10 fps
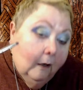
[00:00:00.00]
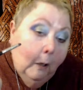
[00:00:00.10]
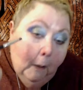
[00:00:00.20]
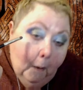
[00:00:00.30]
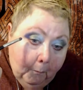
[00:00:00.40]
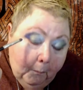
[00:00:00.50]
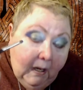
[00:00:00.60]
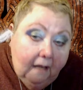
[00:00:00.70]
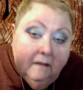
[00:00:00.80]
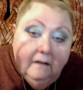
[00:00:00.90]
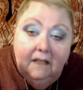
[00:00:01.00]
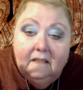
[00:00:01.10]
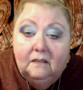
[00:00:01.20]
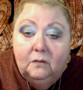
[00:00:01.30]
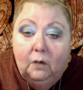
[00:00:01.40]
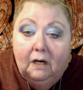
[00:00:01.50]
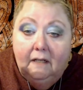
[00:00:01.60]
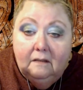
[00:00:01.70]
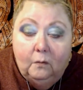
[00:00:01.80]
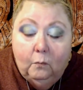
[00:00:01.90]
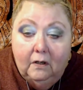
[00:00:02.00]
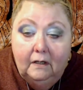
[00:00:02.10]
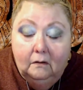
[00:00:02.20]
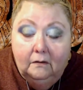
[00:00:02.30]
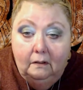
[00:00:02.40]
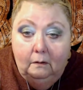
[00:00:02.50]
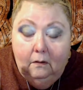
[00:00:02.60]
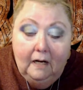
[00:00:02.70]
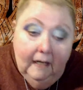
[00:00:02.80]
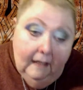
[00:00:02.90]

But this is where I start working on the lower eye again.